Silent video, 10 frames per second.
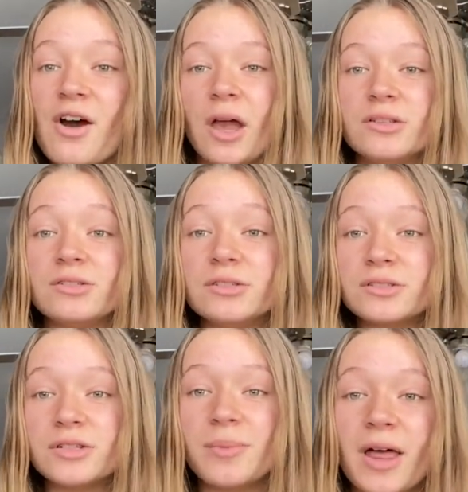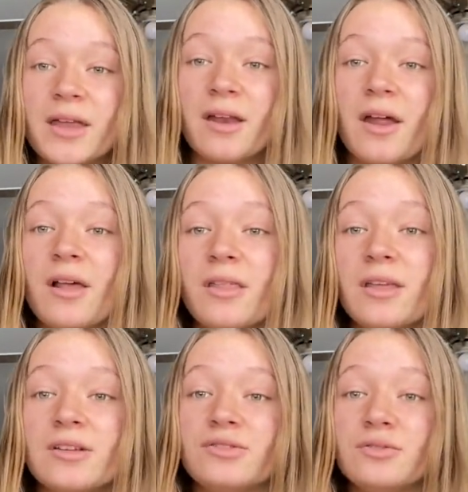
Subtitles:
As you can see by the title of this,